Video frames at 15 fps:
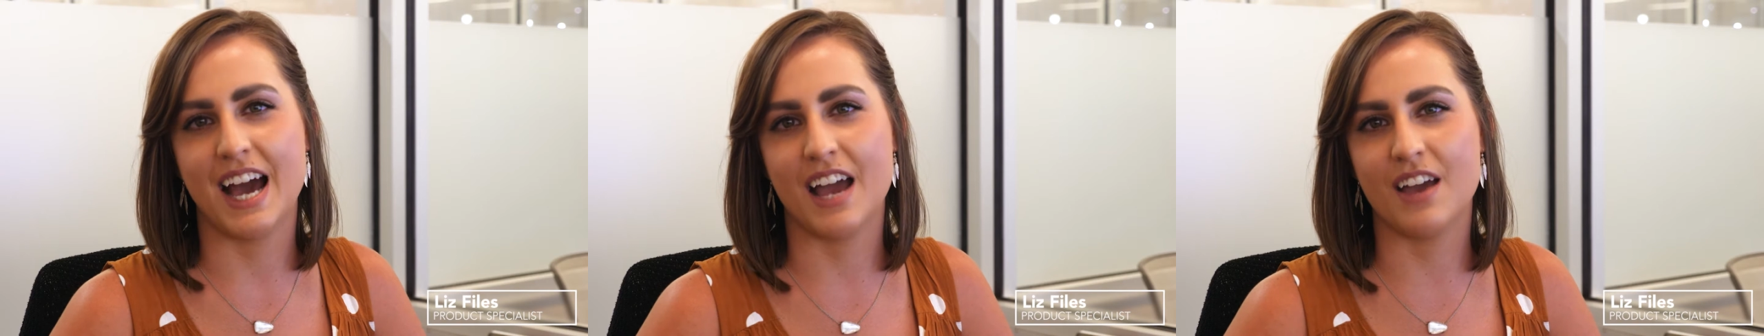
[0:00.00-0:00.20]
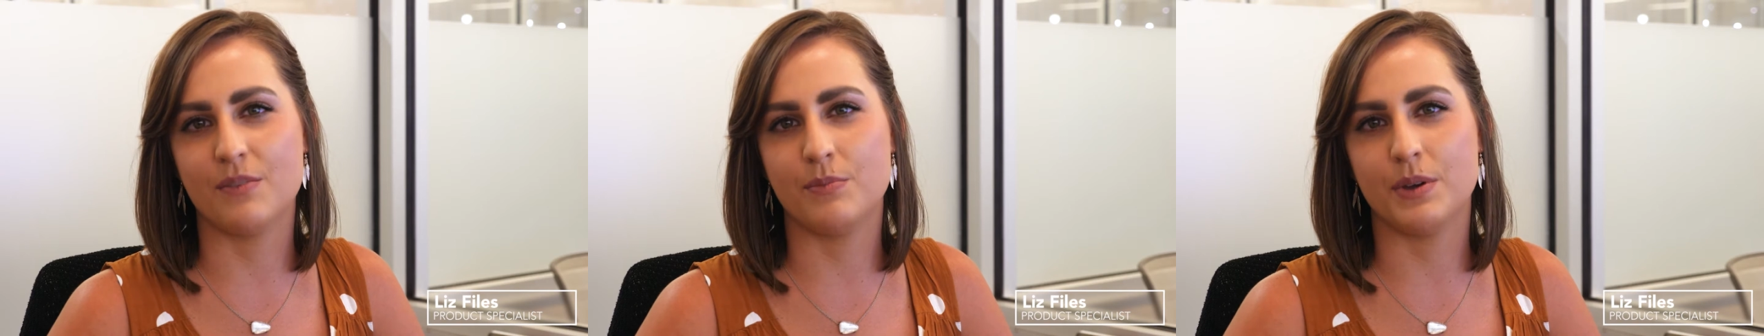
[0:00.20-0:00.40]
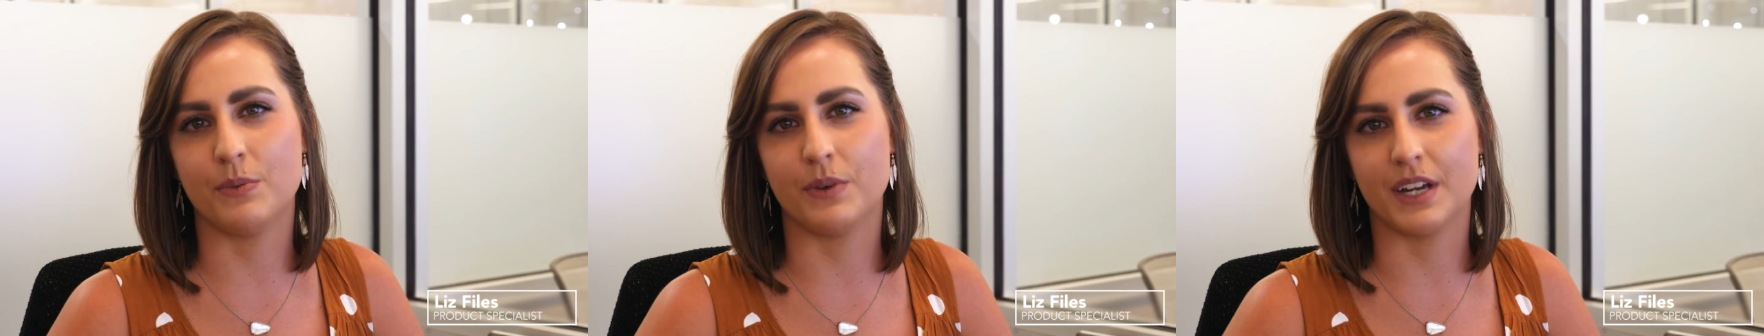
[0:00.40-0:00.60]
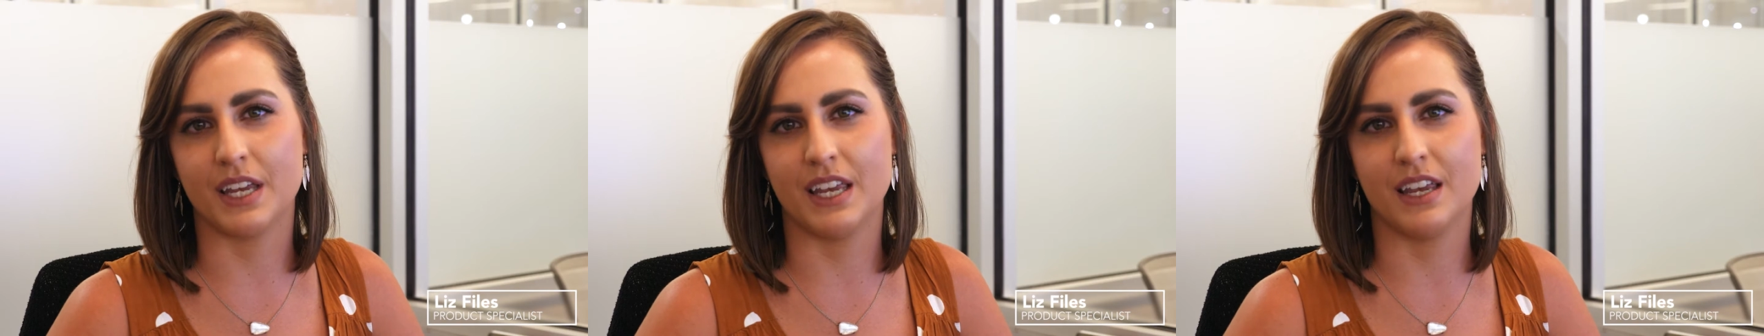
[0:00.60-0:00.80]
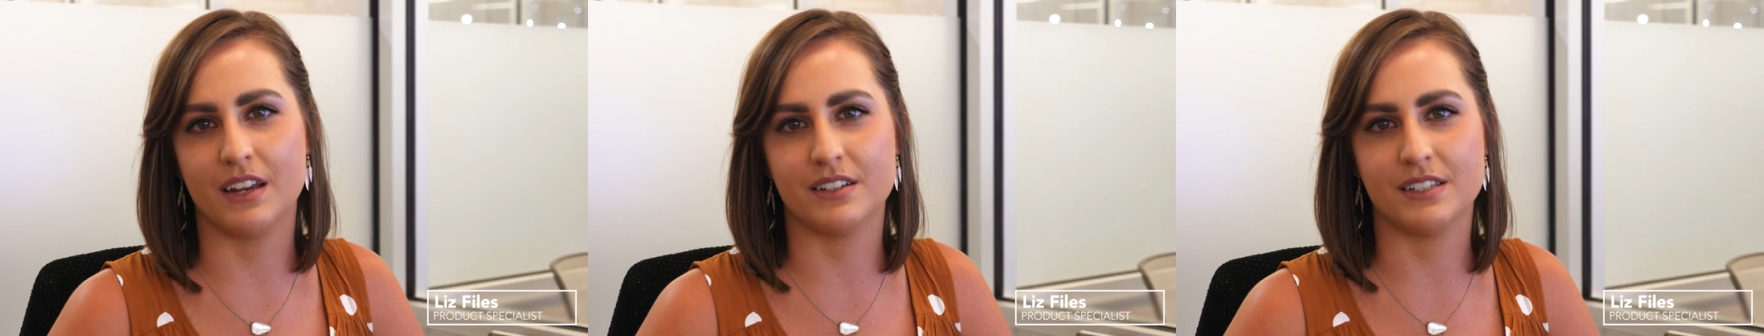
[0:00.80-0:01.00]
I have been
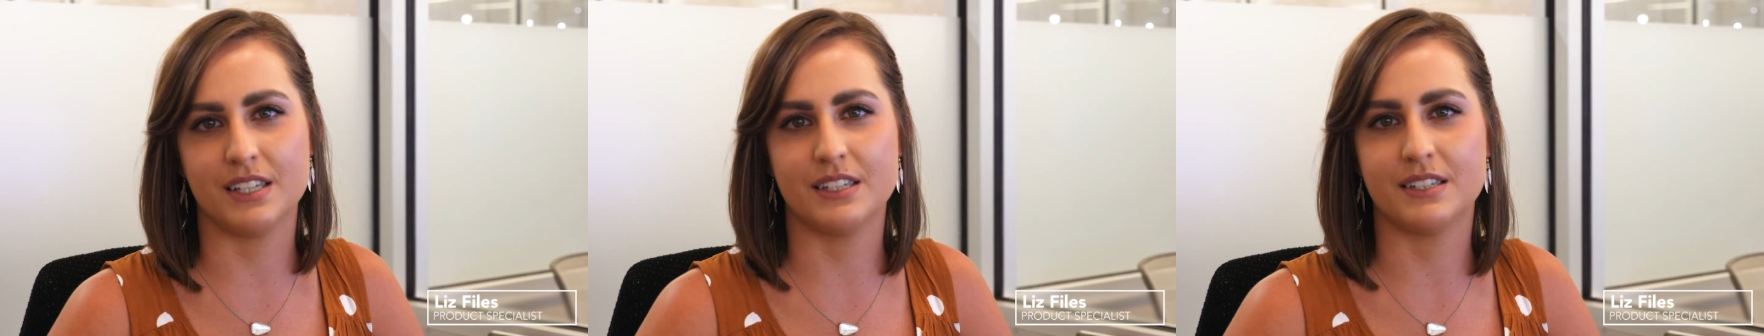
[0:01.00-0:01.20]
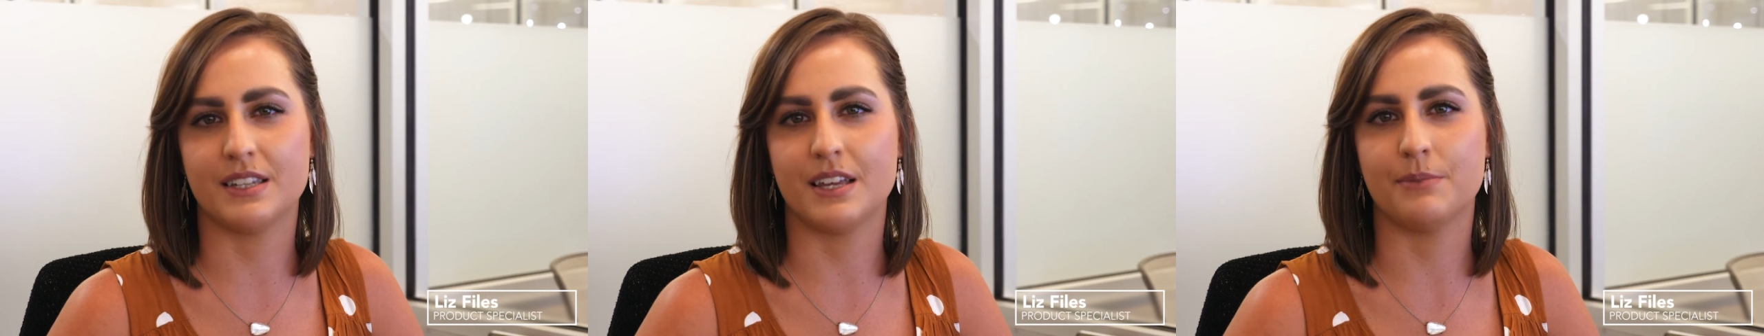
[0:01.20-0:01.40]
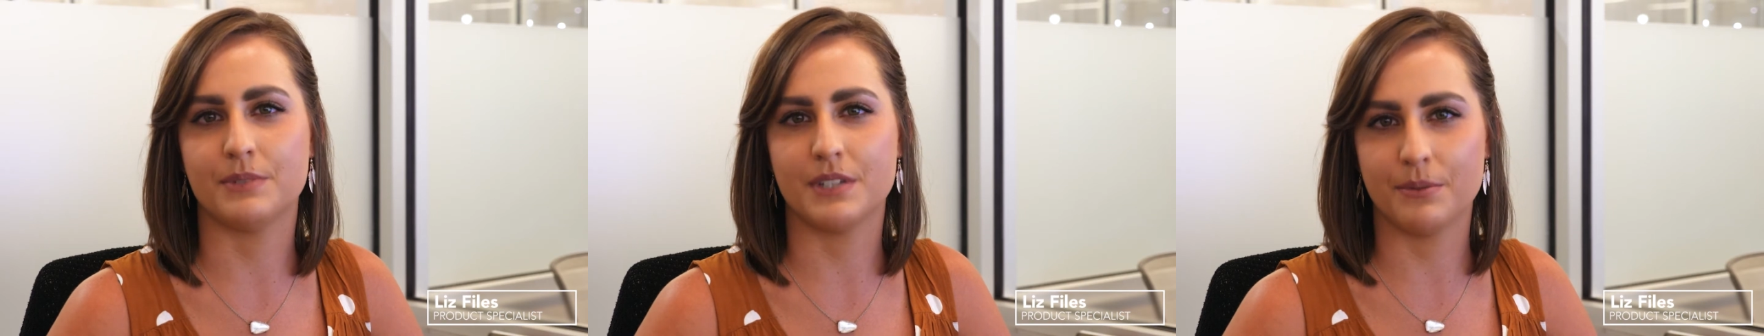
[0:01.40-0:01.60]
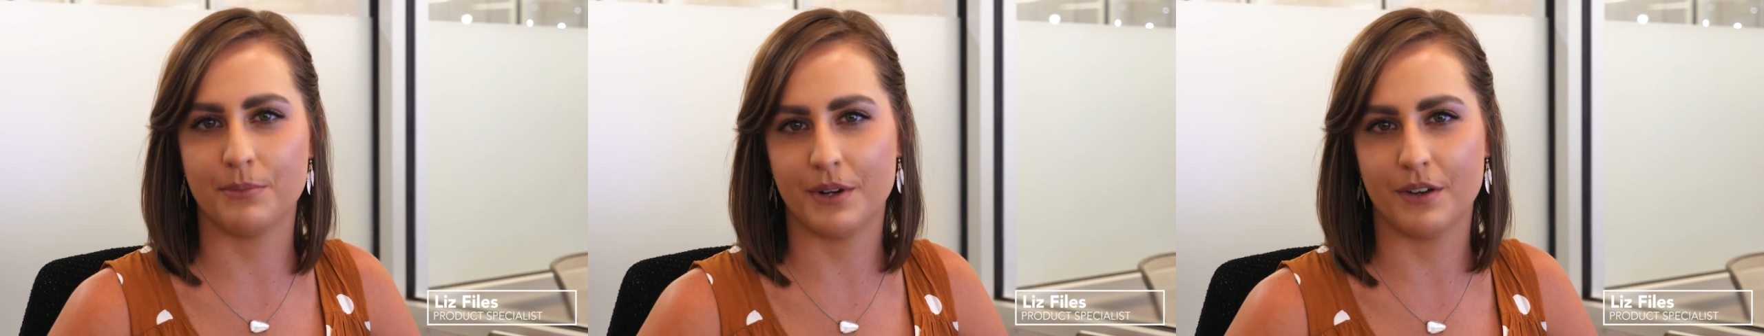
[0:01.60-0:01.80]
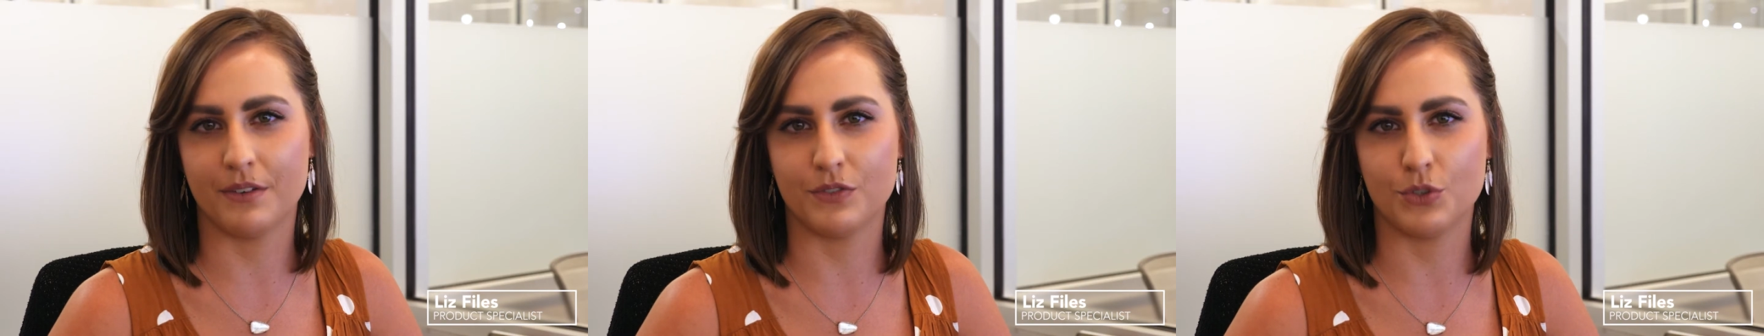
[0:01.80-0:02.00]
working here since
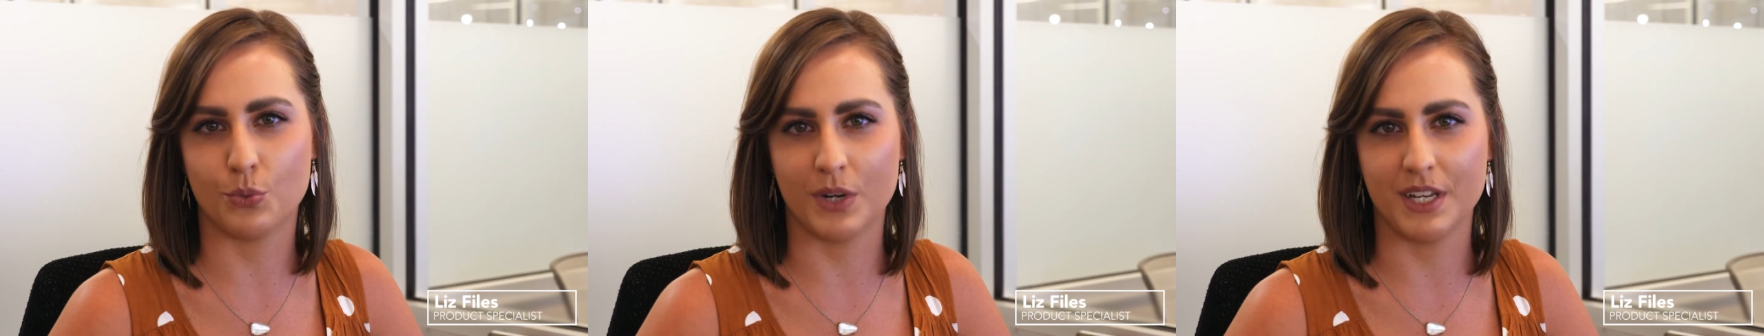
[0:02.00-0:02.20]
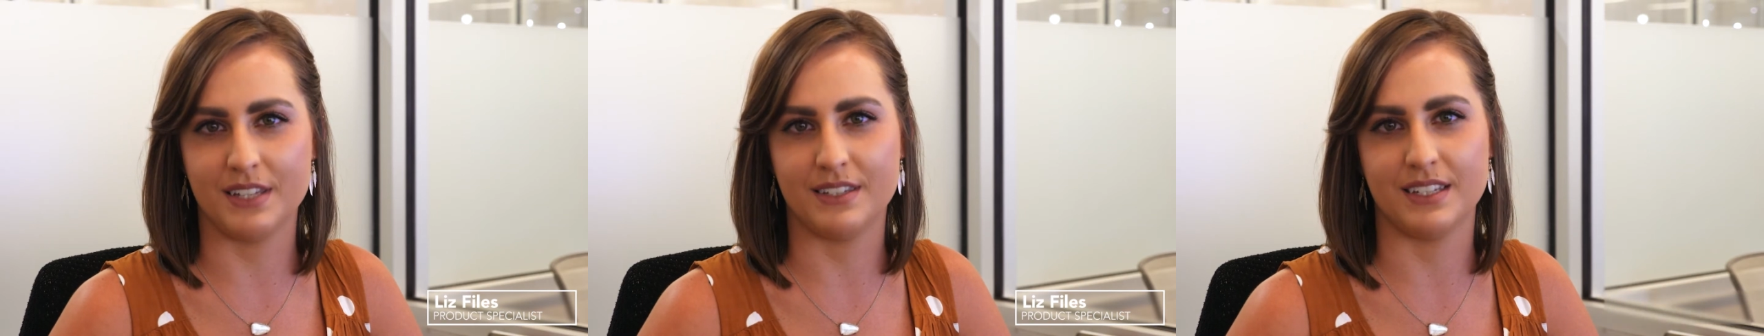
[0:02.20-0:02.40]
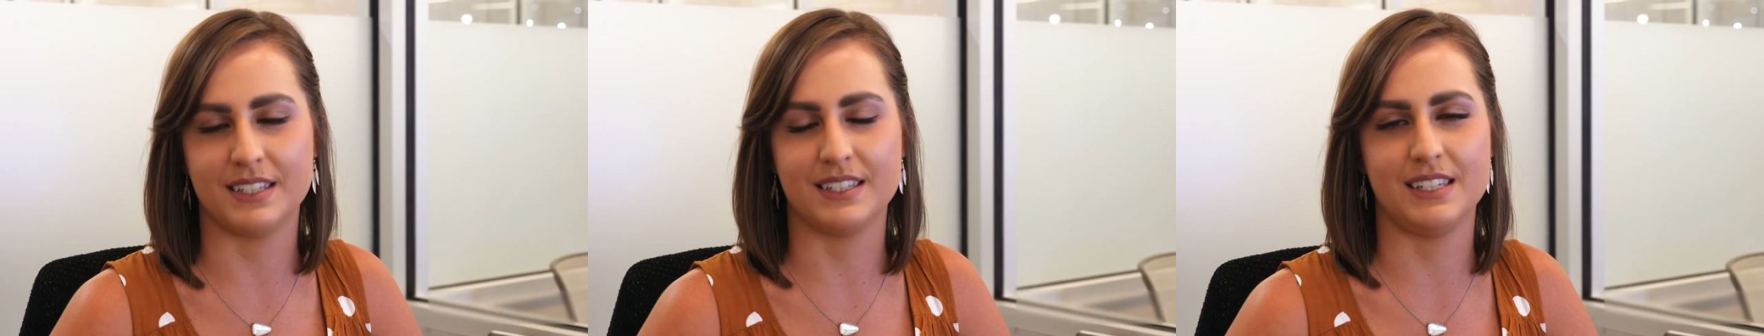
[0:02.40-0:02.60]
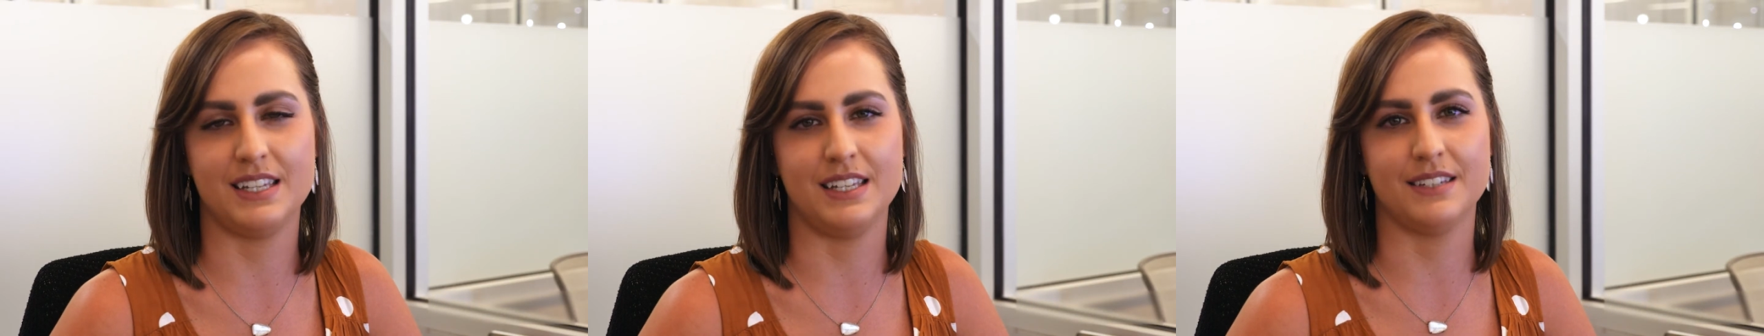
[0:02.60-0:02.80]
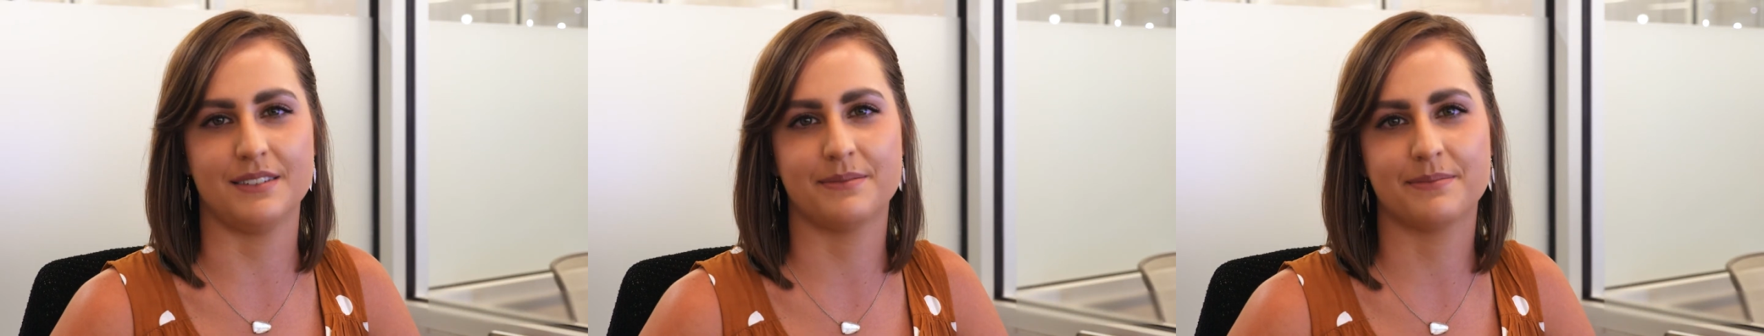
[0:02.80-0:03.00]
September of twenty
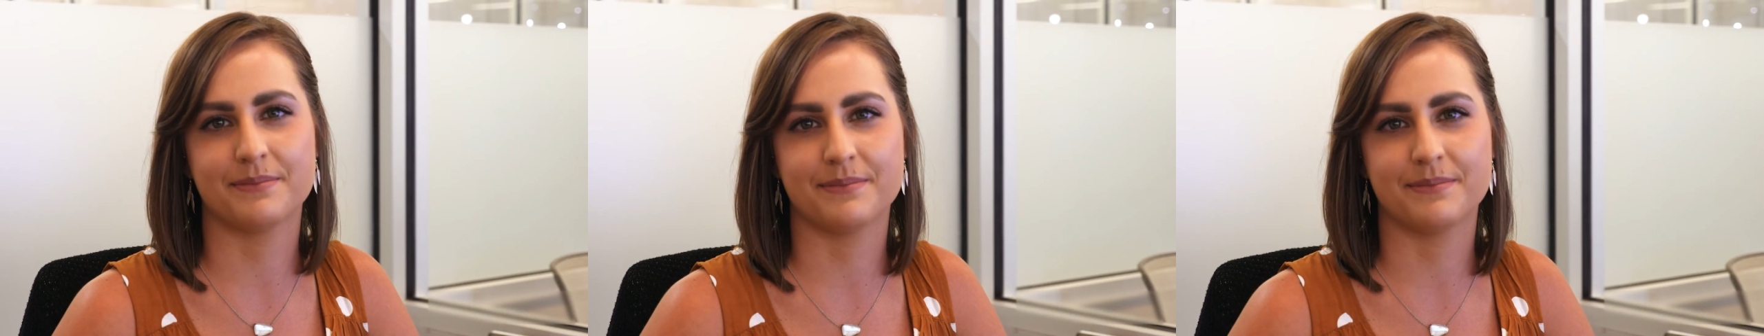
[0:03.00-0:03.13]
sixteen.